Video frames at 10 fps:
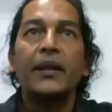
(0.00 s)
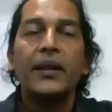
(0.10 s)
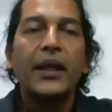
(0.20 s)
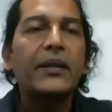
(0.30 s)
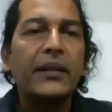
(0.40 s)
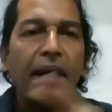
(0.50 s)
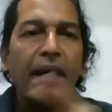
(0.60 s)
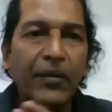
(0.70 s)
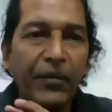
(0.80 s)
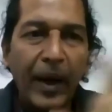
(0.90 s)
It's a kind
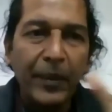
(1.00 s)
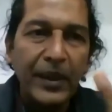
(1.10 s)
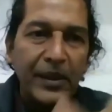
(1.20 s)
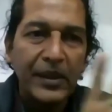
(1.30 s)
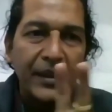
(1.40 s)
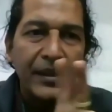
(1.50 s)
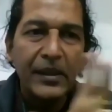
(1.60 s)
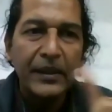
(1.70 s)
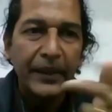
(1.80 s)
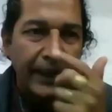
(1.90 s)
of farmer's
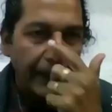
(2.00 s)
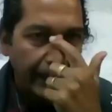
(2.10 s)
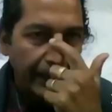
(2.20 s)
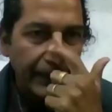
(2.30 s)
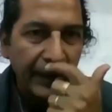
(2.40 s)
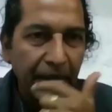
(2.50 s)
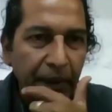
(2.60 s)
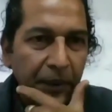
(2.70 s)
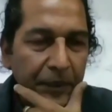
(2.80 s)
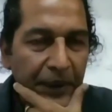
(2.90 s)
thing.
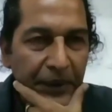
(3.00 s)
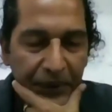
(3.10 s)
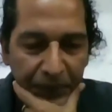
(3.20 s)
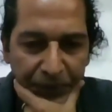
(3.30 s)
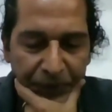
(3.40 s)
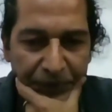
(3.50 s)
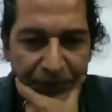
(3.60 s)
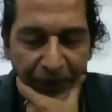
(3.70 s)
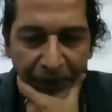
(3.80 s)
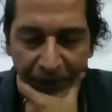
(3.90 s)
Person
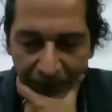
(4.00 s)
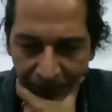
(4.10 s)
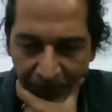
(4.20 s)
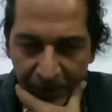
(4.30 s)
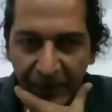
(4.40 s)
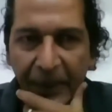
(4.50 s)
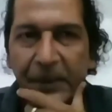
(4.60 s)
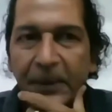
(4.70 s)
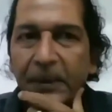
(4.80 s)
who does that.